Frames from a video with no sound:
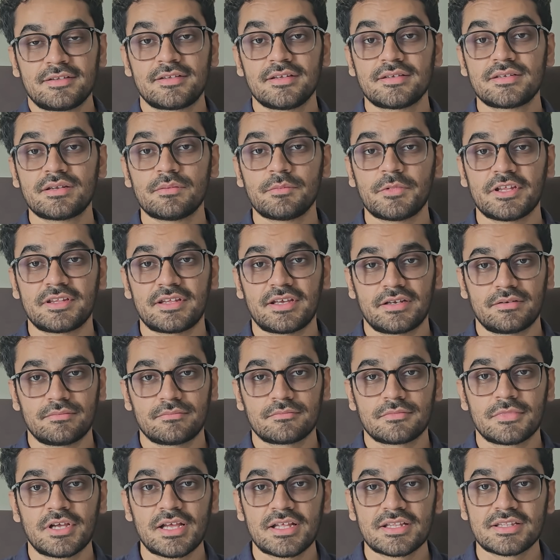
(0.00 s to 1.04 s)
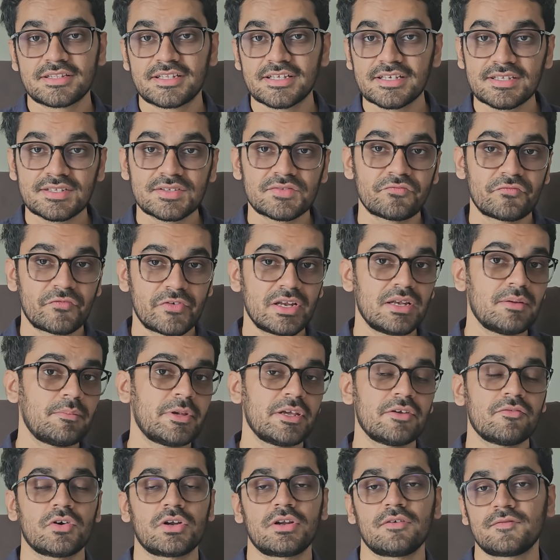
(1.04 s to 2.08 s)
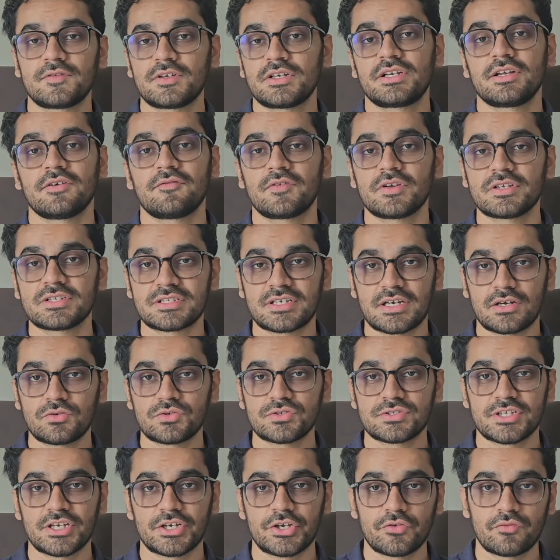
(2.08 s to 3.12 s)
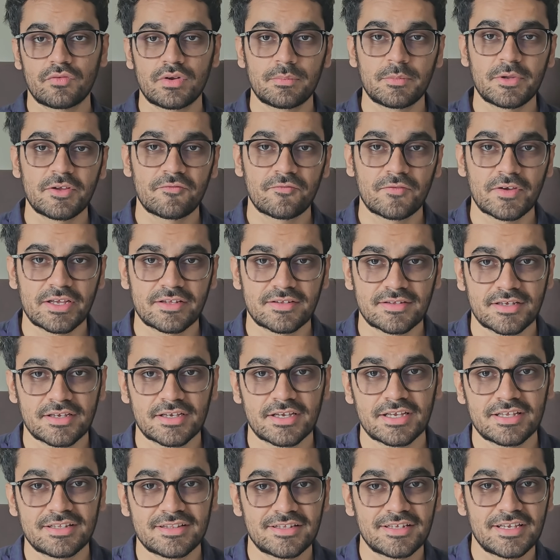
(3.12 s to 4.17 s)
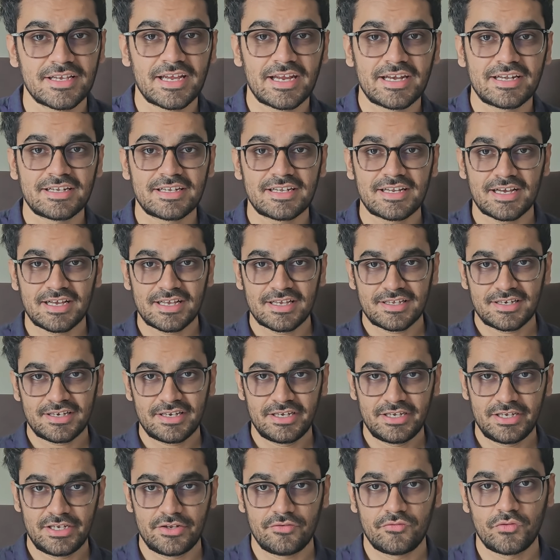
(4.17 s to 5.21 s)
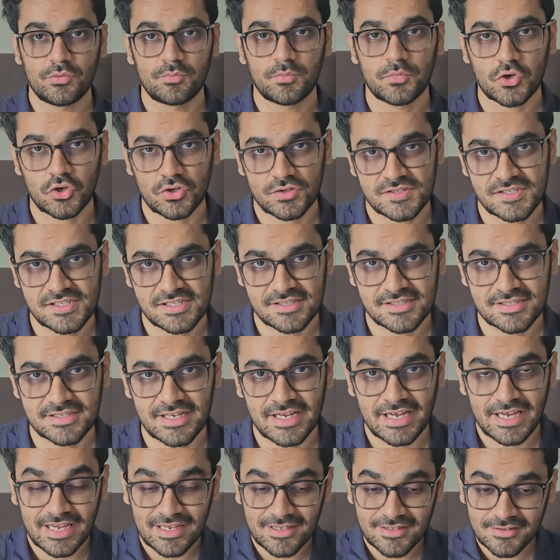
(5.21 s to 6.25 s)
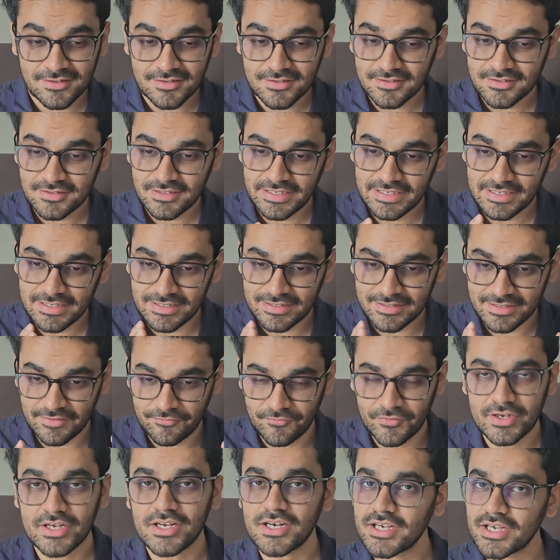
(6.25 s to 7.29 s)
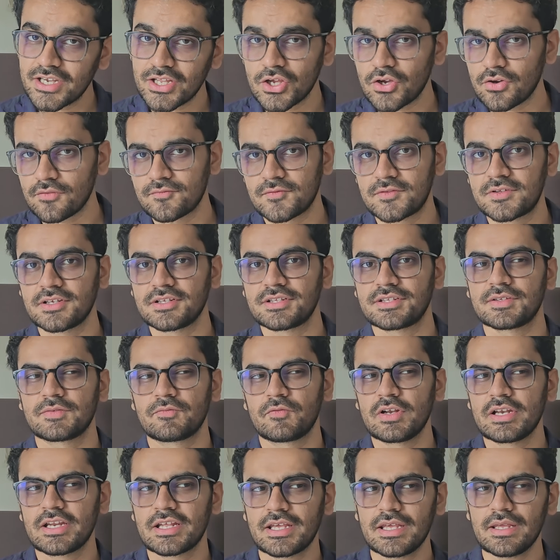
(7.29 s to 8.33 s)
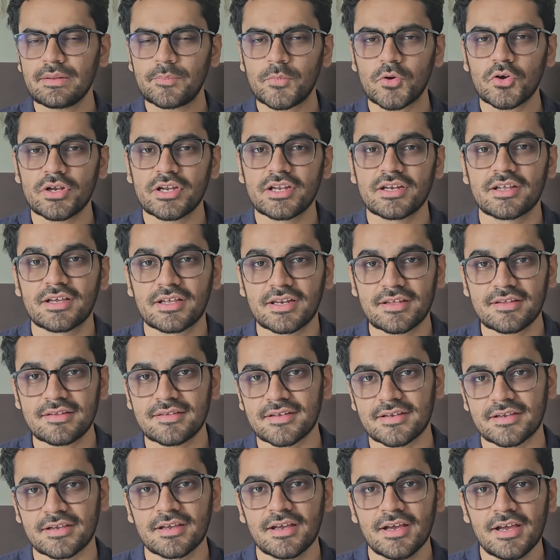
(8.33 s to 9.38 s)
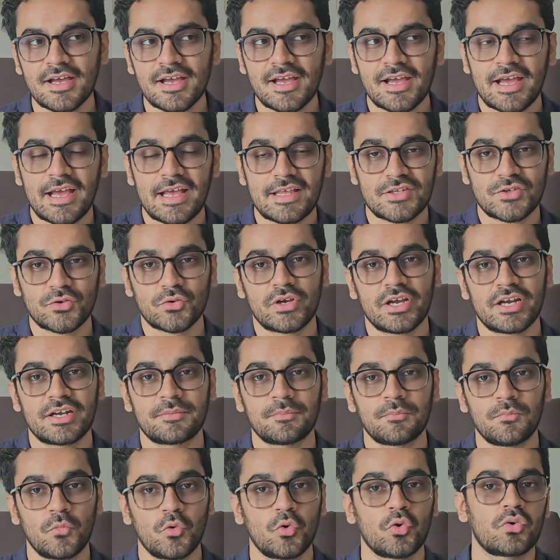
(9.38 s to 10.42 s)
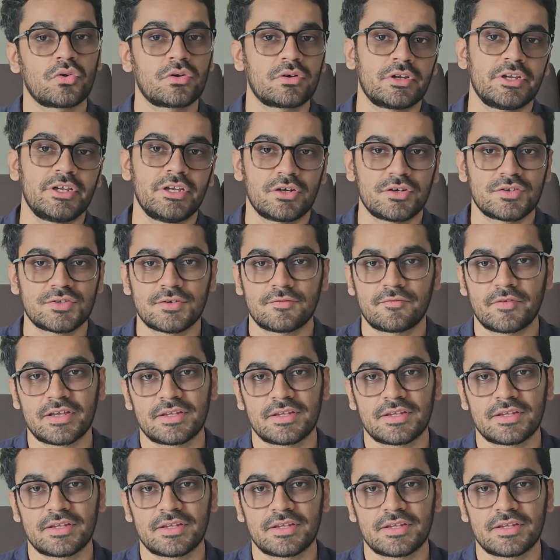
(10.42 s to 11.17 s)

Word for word: System design. This will be one of the toughest rounds that you will be facing in the entire interview process. And the difficulty of this will keep on increasing as you get more years of